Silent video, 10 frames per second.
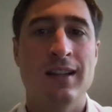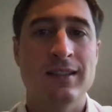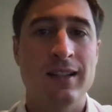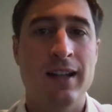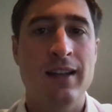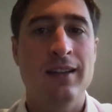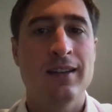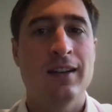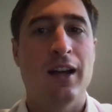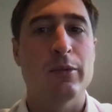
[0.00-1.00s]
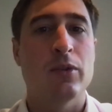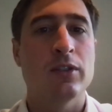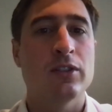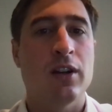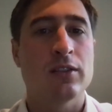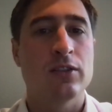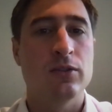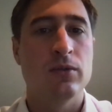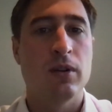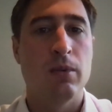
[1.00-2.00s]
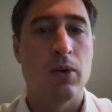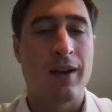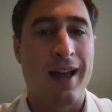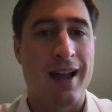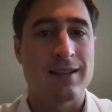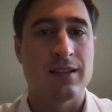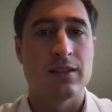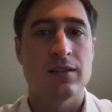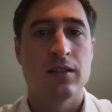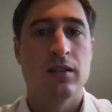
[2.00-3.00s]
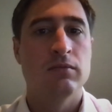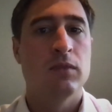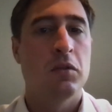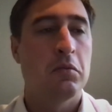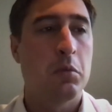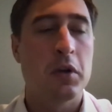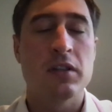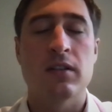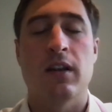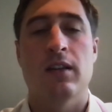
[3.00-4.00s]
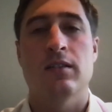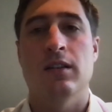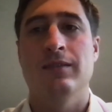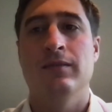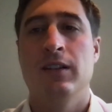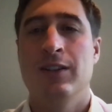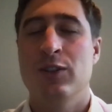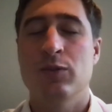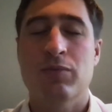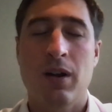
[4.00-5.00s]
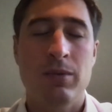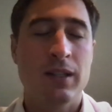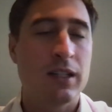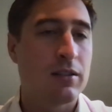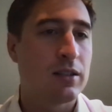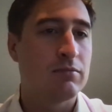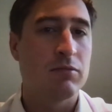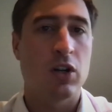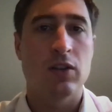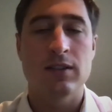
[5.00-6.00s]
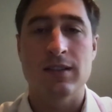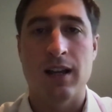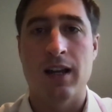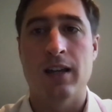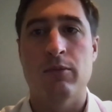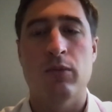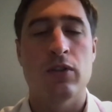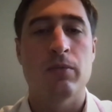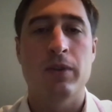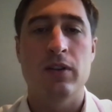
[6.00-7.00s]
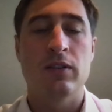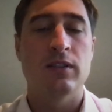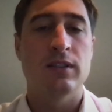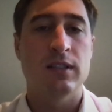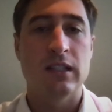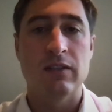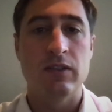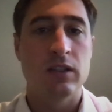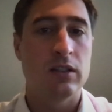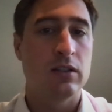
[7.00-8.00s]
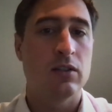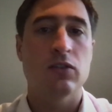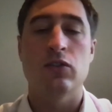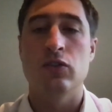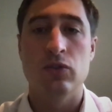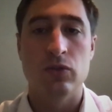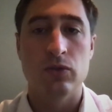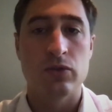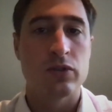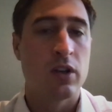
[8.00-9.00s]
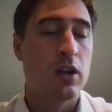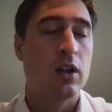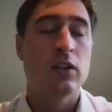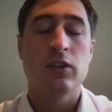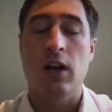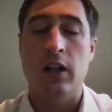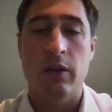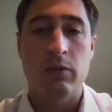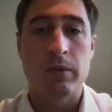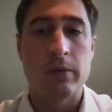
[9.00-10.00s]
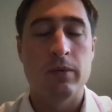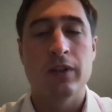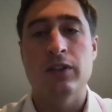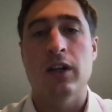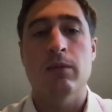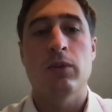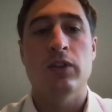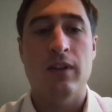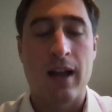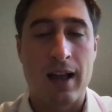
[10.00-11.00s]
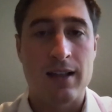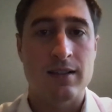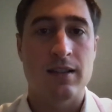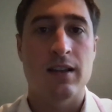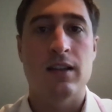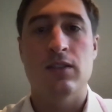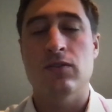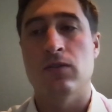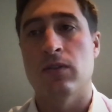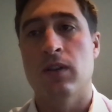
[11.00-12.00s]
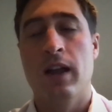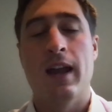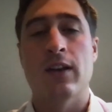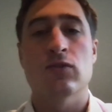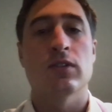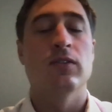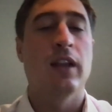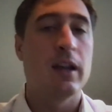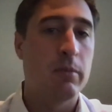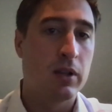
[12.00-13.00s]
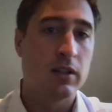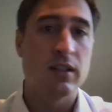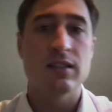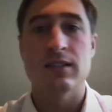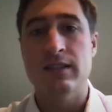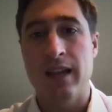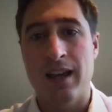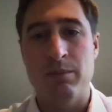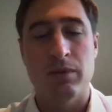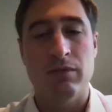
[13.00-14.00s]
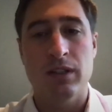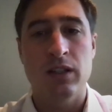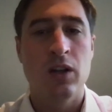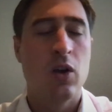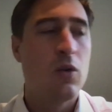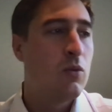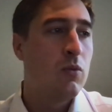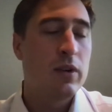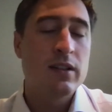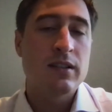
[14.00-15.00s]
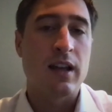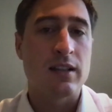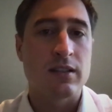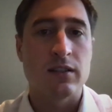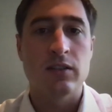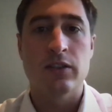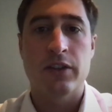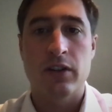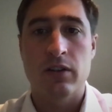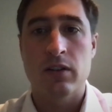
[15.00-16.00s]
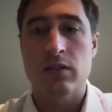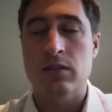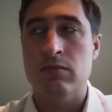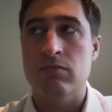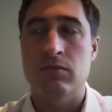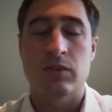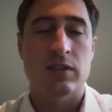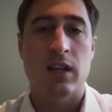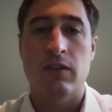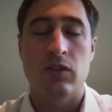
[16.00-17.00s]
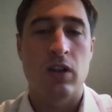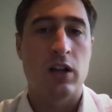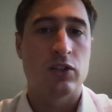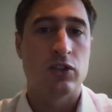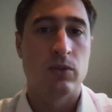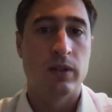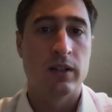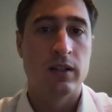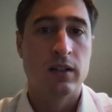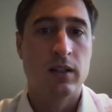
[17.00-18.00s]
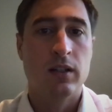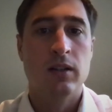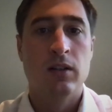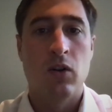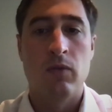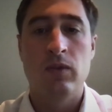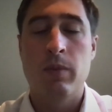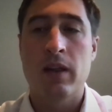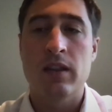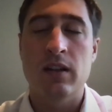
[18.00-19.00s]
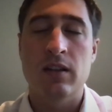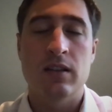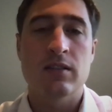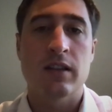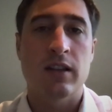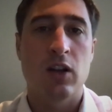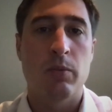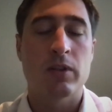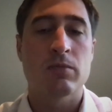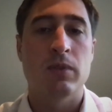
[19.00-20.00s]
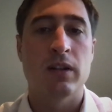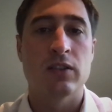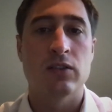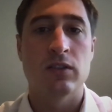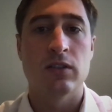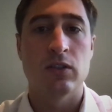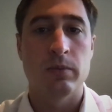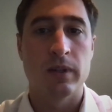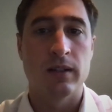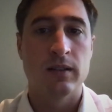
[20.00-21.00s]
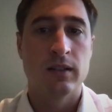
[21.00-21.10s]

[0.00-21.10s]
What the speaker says: Today, I'm going to talk to you about assets. What is an asset? You probably hear it all the time, whether it be in TV, on the news, talking with people. They talk about their assets or any sort of liabilities and debt. But really, what is an asset? You're curious. There's kind of a lot to it. Hopefully, by the end of this, I can help explain it to you a little bit.